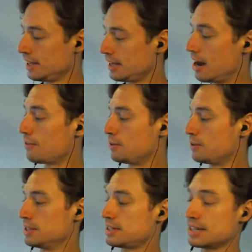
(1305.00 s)

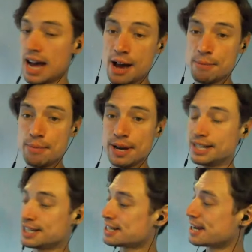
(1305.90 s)
afterwards.
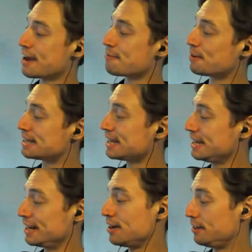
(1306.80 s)
But just so everybody can see,
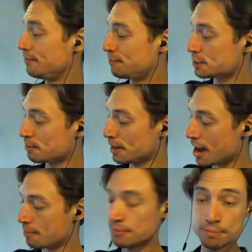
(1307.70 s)
you know, you've split it
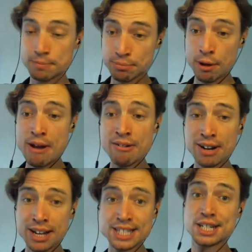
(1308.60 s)
up
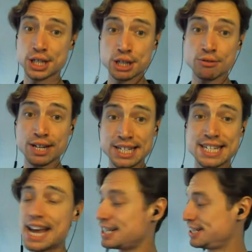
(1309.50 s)
primarily into just three
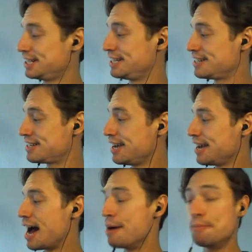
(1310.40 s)
sections.
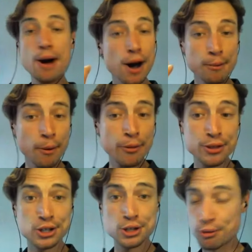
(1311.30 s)
Part one,
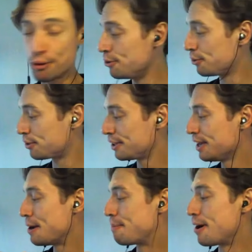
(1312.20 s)
the truth.
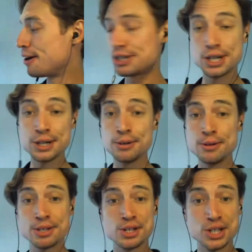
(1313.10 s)
Part
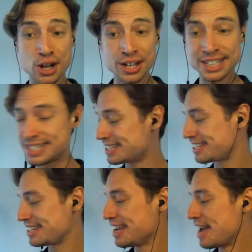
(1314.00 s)
two, the
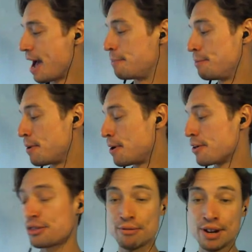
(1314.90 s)
science. And
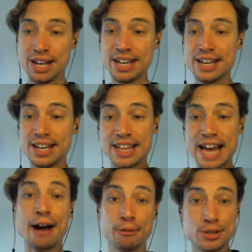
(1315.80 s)
part three, the
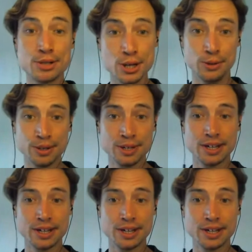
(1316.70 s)
how-to.